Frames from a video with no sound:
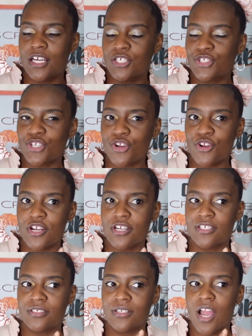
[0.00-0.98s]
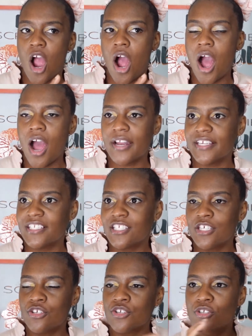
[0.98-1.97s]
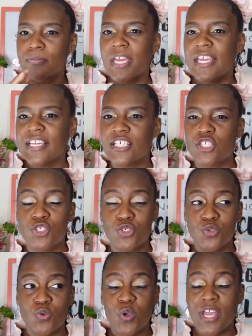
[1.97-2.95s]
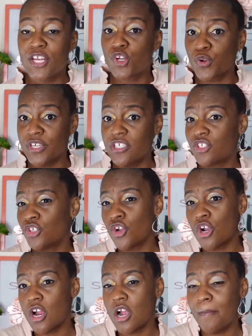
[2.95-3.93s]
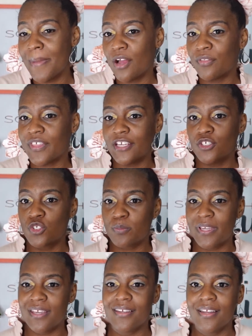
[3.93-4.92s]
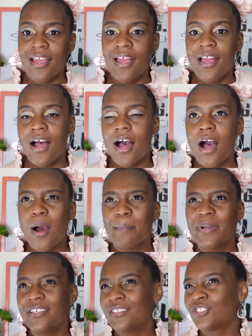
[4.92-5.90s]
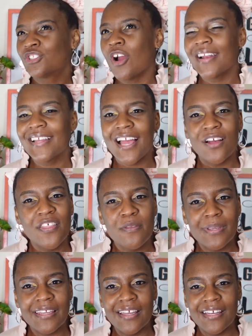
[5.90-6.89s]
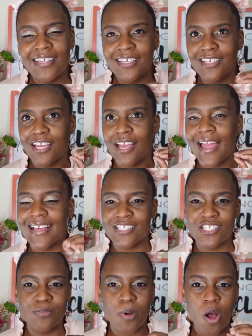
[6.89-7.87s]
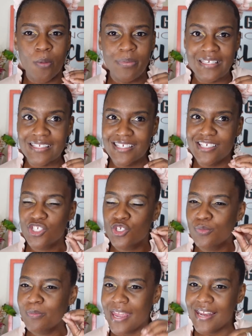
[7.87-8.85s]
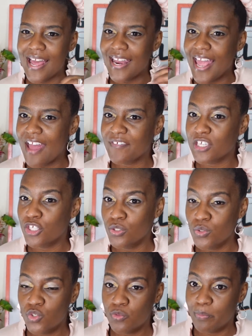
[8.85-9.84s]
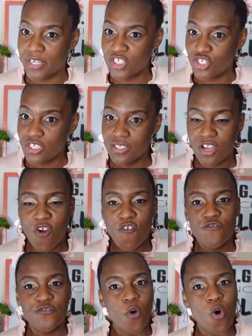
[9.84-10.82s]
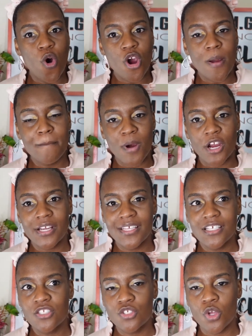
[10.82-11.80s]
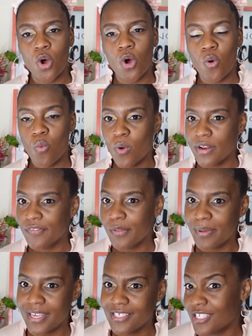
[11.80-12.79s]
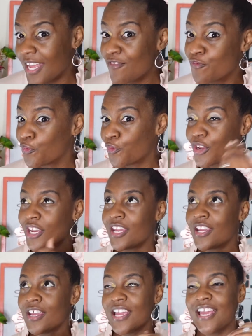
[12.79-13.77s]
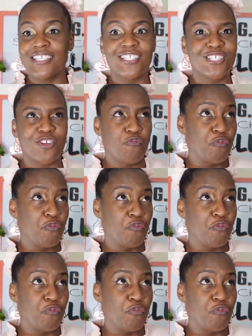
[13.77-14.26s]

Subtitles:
a certain audience here, you may need to increase your amount that you spend. But starting out in the beginning as a small business, you may not have a huge budget for marketing. So one of the best and freest,